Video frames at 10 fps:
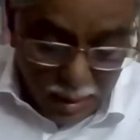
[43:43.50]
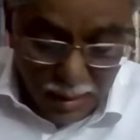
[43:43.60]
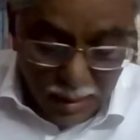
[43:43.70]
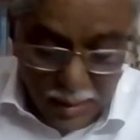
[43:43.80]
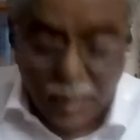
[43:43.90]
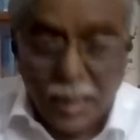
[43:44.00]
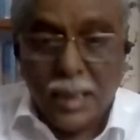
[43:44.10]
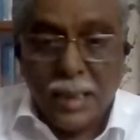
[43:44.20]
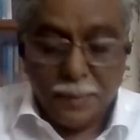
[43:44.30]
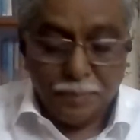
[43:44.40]

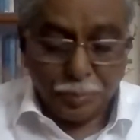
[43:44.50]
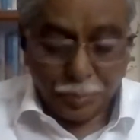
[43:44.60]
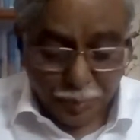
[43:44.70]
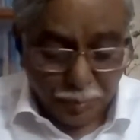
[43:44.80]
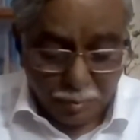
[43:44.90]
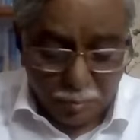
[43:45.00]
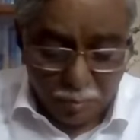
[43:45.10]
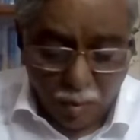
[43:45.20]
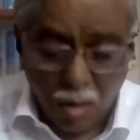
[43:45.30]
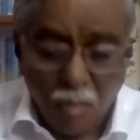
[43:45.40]
really
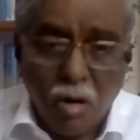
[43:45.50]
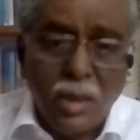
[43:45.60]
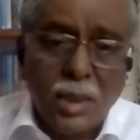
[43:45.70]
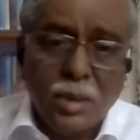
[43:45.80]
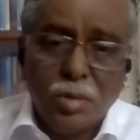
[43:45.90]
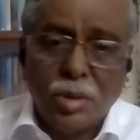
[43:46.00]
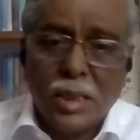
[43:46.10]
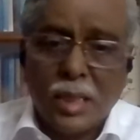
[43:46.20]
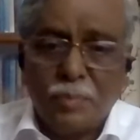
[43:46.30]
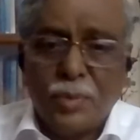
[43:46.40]
wanted to
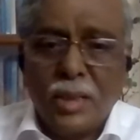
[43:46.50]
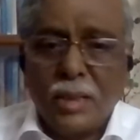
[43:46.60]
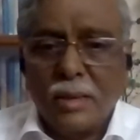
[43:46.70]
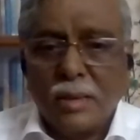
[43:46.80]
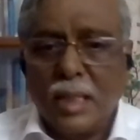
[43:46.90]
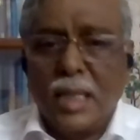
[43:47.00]
say something